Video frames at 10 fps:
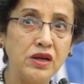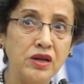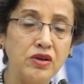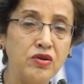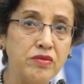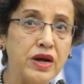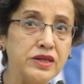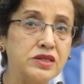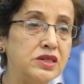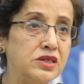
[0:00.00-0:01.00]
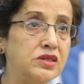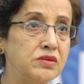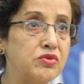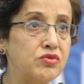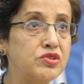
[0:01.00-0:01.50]
inhumanities
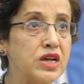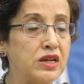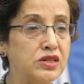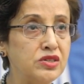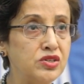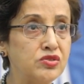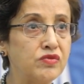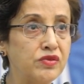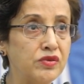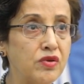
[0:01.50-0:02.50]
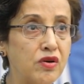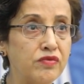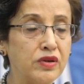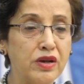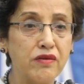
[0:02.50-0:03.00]
and brutalities of a,
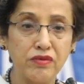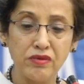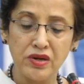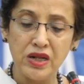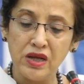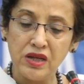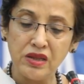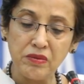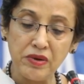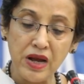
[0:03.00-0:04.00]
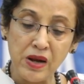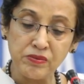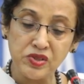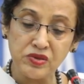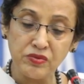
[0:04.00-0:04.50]
of a level that
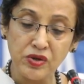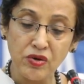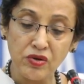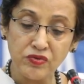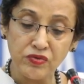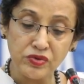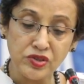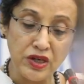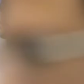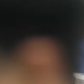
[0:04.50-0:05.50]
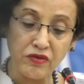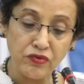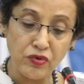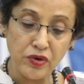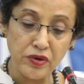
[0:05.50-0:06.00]
perhaps were not seen
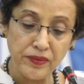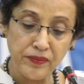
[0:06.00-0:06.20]
before.